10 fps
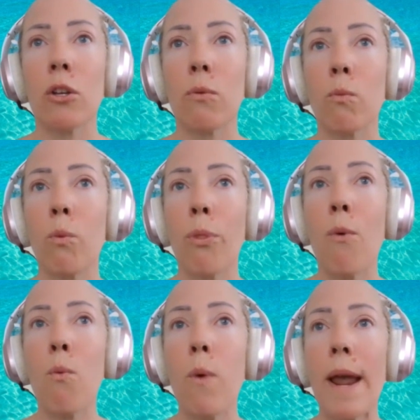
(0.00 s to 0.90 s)
The
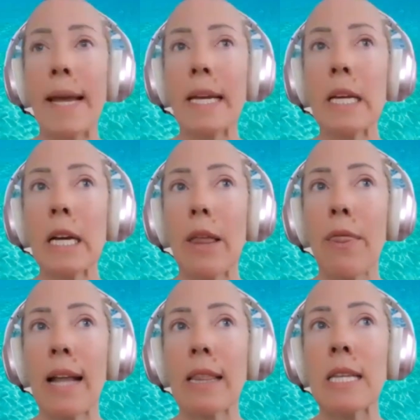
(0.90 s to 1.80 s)
way
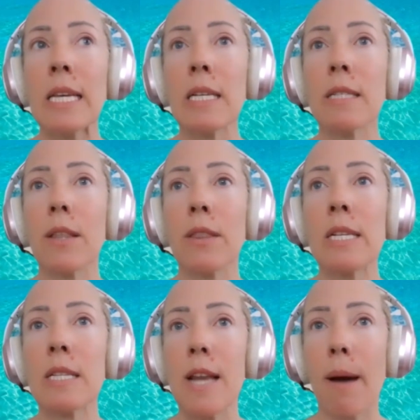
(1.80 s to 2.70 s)
that these
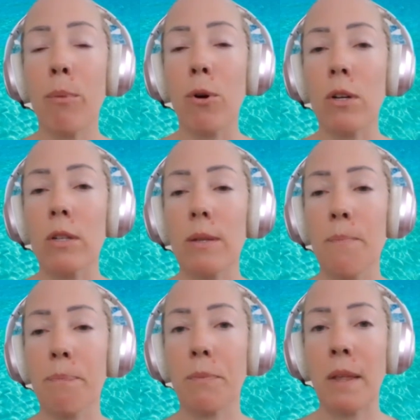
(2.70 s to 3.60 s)
numbers,
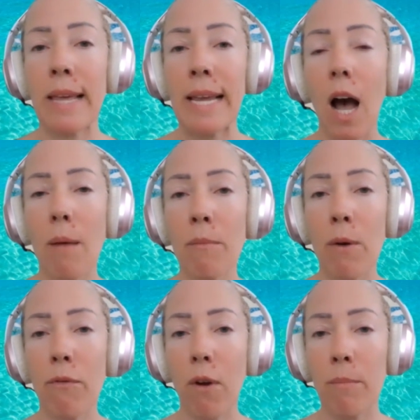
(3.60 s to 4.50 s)
they come
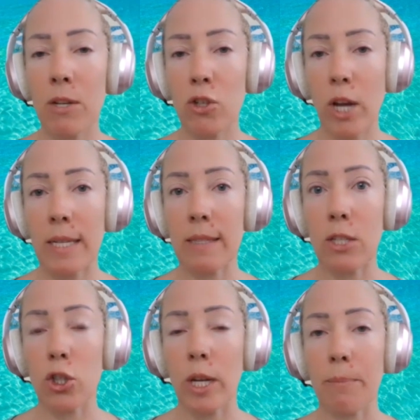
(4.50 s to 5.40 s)
from the Chinese I
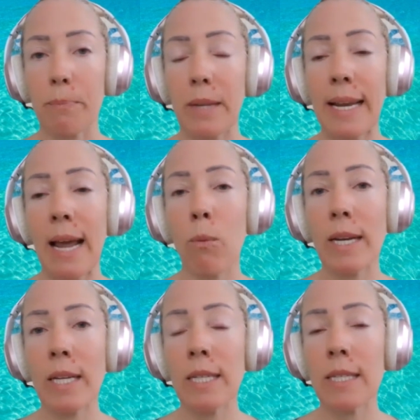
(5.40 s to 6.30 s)
Ching. And I
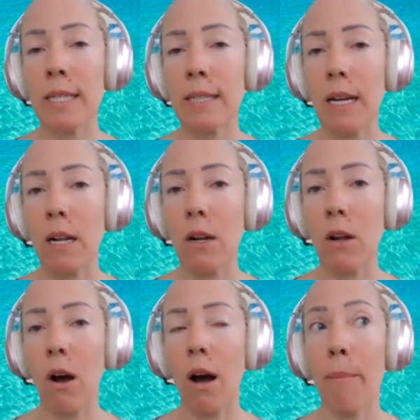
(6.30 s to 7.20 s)
went into detail
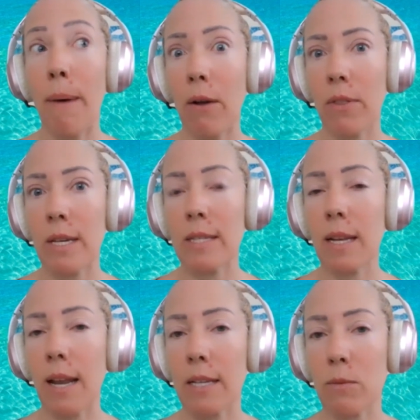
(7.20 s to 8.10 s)
about this in
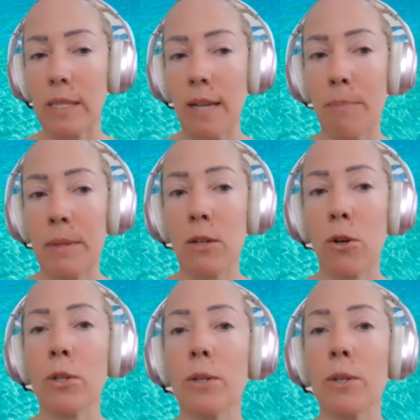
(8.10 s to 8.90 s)
last week's episode